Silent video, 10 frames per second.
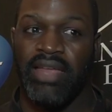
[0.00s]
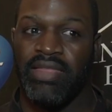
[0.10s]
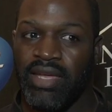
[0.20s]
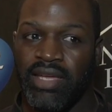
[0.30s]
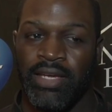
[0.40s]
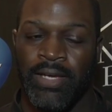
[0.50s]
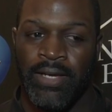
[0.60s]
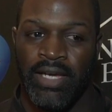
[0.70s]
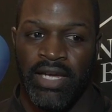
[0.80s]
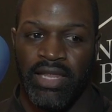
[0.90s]
I think
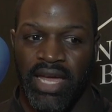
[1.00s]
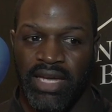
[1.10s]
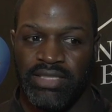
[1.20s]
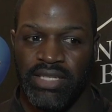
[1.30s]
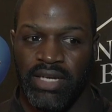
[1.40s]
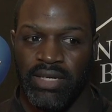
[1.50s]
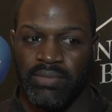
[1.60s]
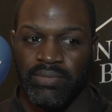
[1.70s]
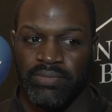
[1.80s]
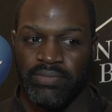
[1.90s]
that
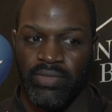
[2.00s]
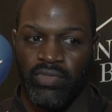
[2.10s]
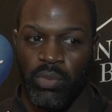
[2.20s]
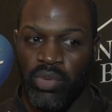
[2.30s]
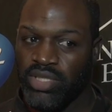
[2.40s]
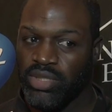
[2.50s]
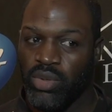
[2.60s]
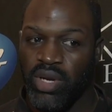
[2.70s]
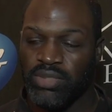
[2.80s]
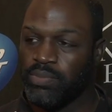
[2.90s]
Fabricio has